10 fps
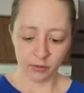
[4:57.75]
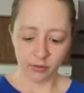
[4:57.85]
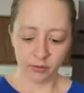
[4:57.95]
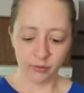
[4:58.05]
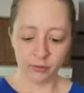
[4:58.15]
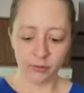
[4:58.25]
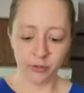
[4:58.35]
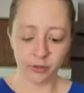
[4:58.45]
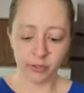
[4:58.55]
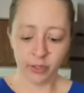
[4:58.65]
to
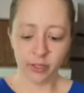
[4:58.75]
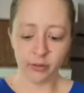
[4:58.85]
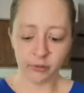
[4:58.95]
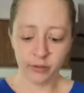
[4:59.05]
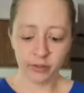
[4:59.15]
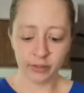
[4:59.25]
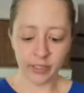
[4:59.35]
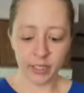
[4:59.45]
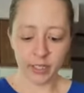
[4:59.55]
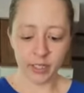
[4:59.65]
just cut through the
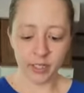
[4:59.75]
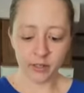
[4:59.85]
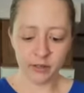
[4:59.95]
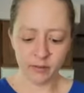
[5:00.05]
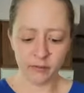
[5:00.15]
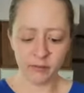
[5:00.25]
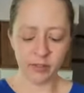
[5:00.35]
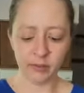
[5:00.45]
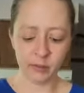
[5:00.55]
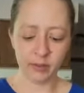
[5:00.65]
skin. Ooh,
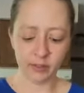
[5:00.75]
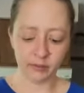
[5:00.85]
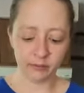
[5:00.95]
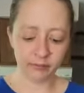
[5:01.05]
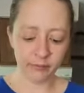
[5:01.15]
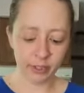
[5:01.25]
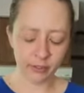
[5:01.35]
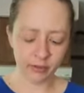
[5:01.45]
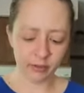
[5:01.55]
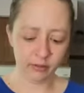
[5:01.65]
this one doesn't
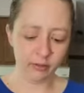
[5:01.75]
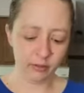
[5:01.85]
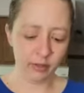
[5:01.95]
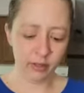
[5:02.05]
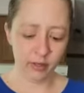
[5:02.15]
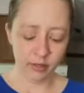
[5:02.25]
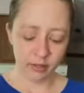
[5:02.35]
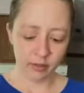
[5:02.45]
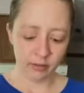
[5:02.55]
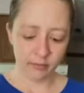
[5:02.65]
feel
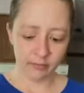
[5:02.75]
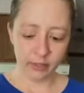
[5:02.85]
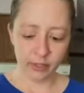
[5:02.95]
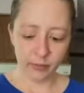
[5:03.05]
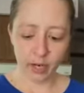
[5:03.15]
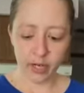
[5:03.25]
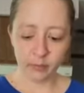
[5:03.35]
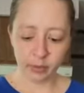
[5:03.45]
very ripe.